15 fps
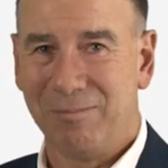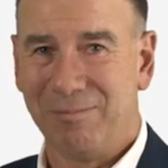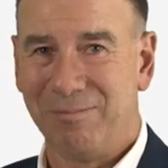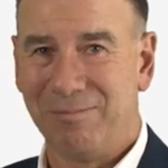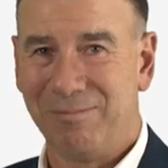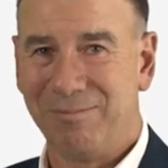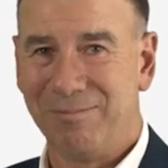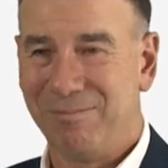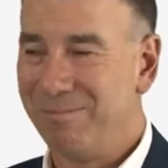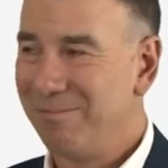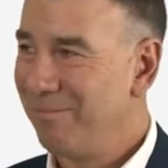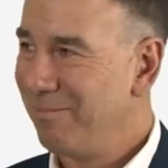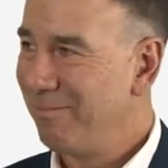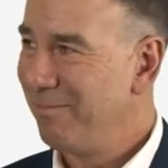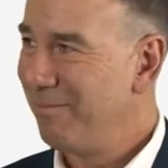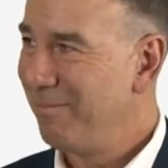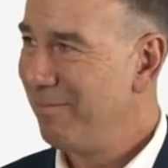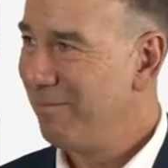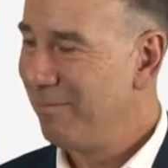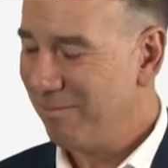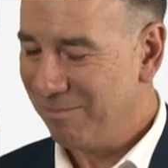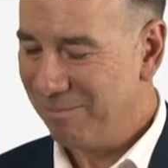
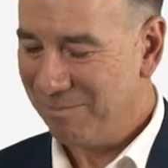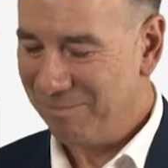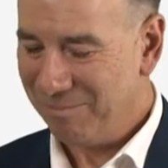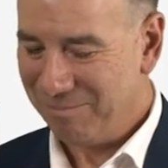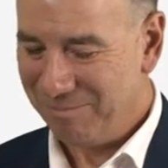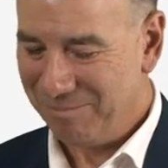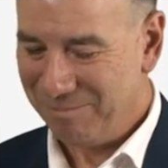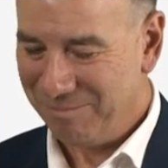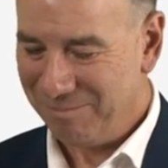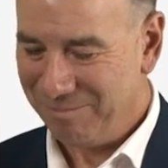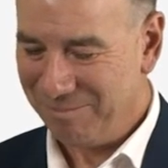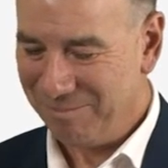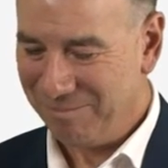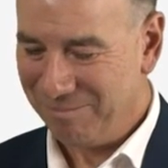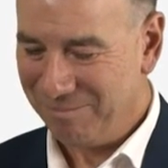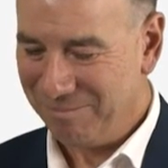This person isn't speaking.